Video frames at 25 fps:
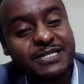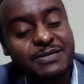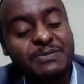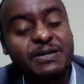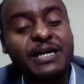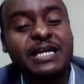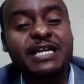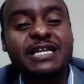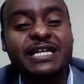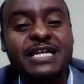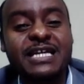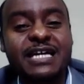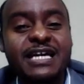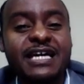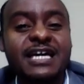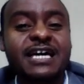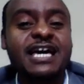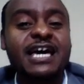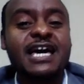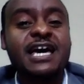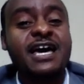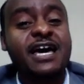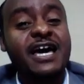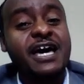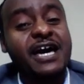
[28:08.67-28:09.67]

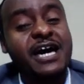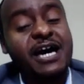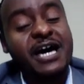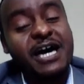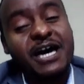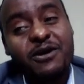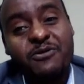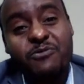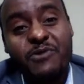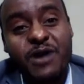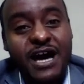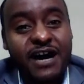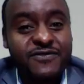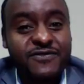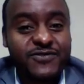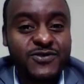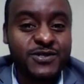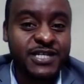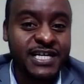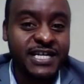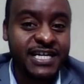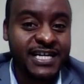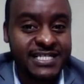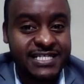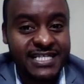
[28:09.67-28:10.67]
And we have two
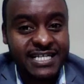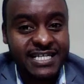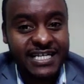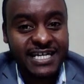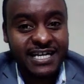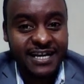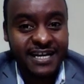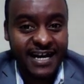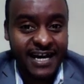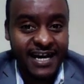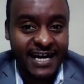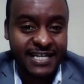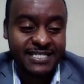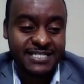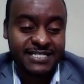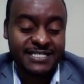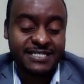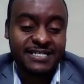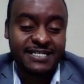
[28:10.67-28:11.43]
things here, right?